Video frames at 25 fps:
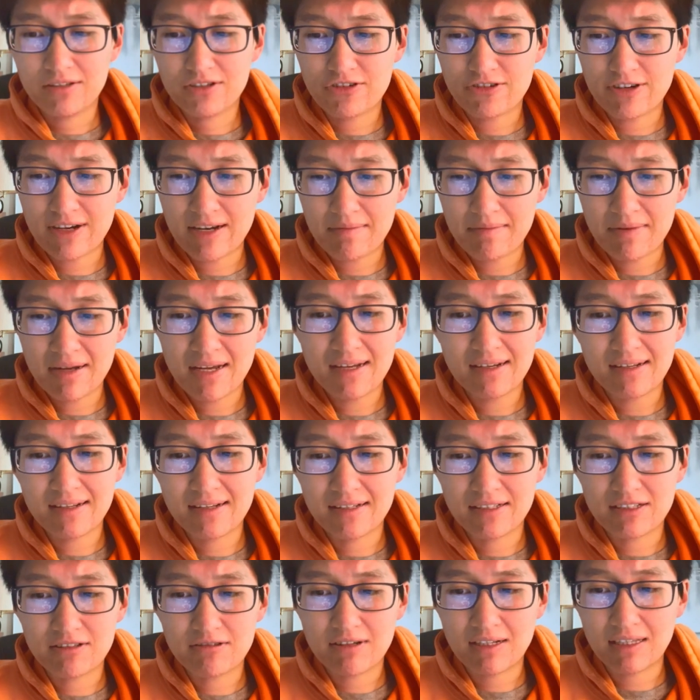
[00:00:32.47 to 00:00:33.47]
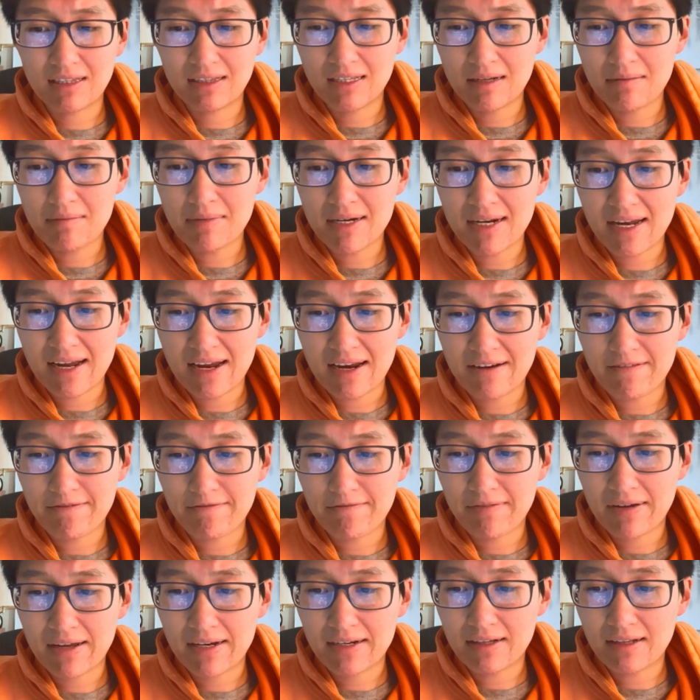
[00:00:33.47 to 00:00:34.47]
Treatment is to eliminate
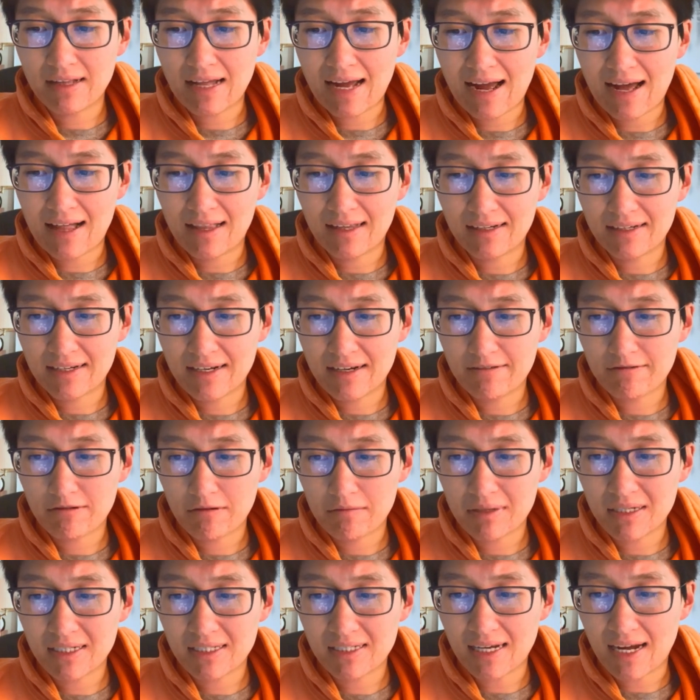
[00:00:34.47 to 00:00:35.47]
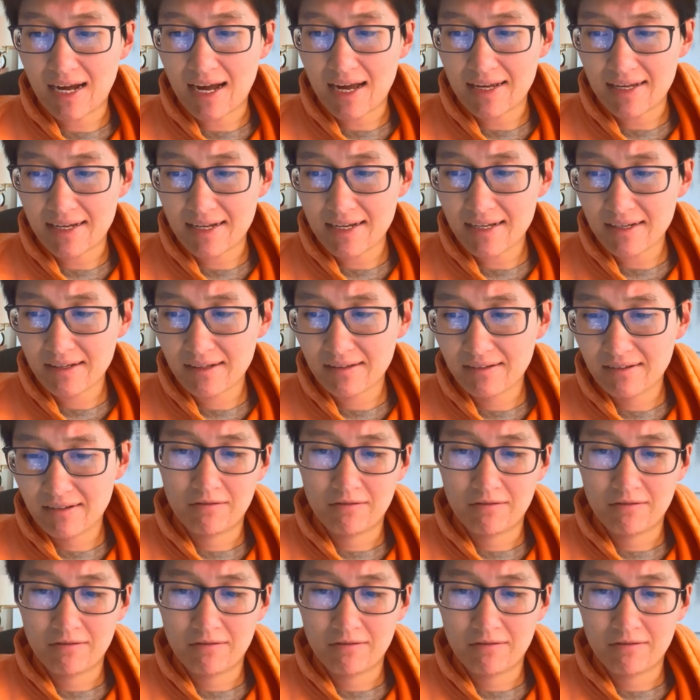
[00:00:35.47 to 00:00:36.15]
phenylalanine from the diet.